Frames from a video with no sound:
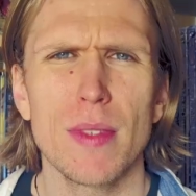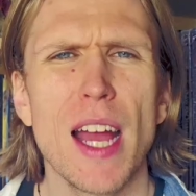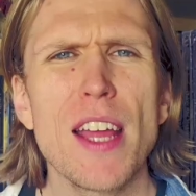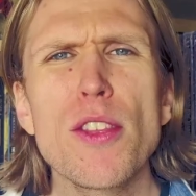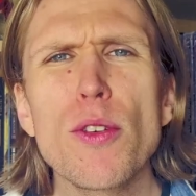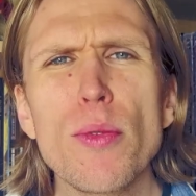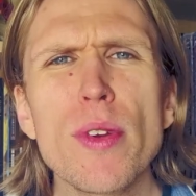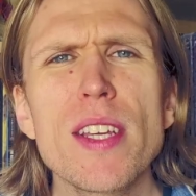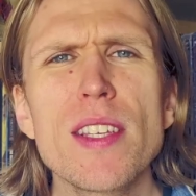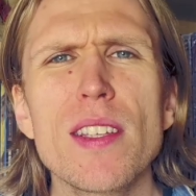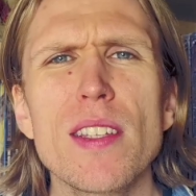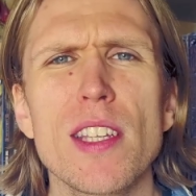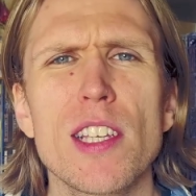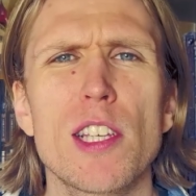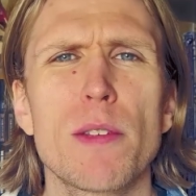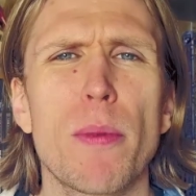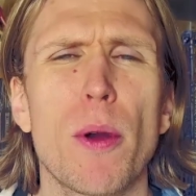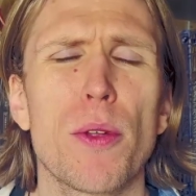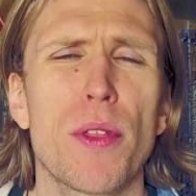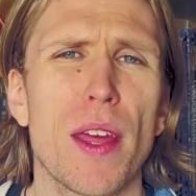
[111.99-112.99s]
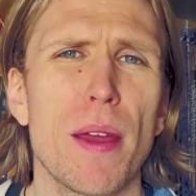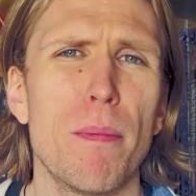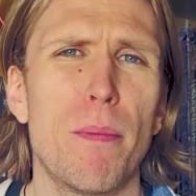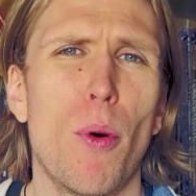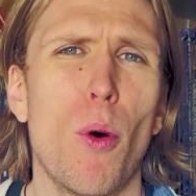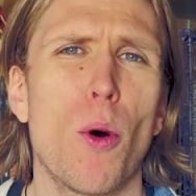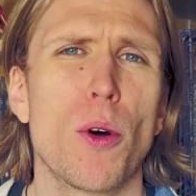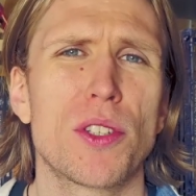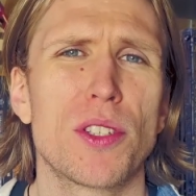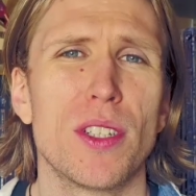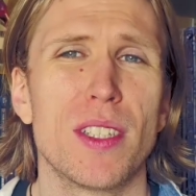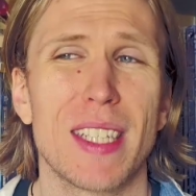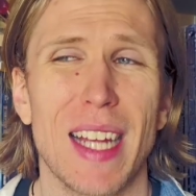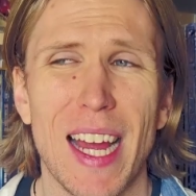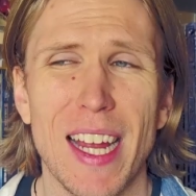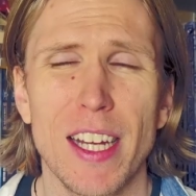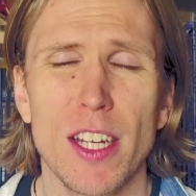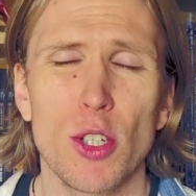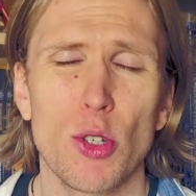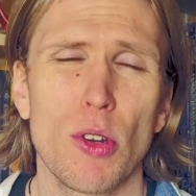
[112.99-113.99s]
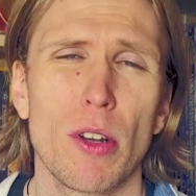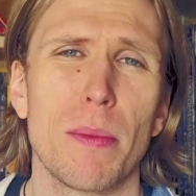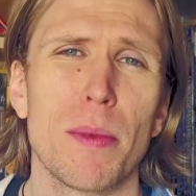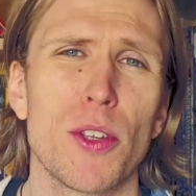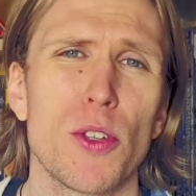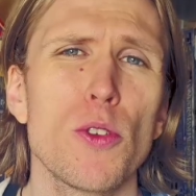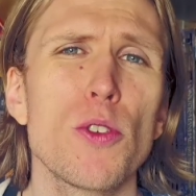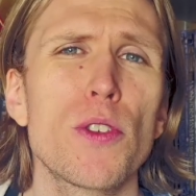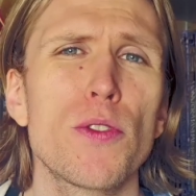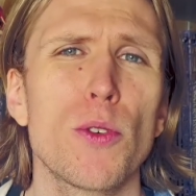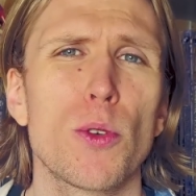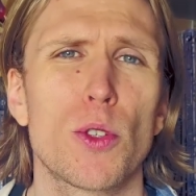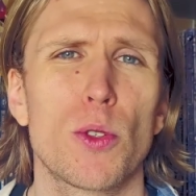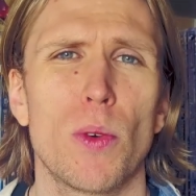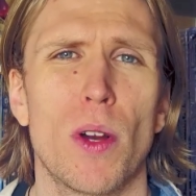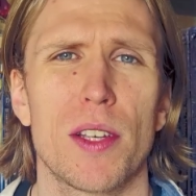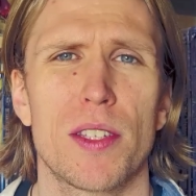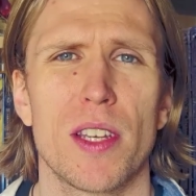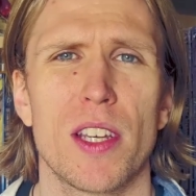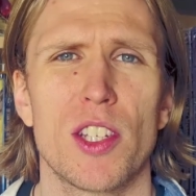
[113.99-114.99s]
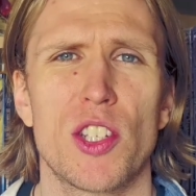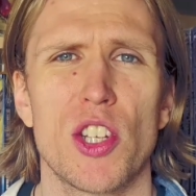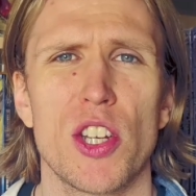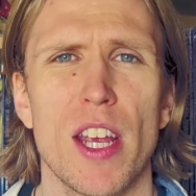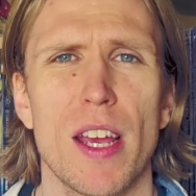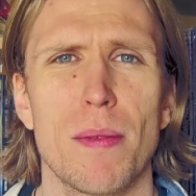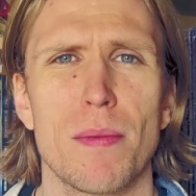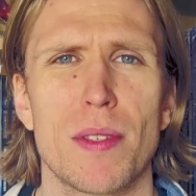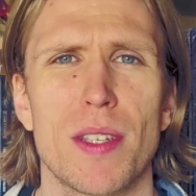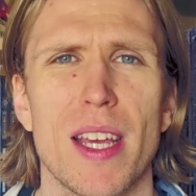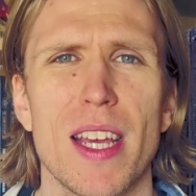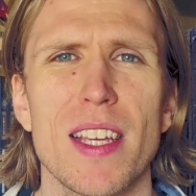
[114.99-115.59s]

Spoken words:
And the reason this is both important and extremely useful to us as GMs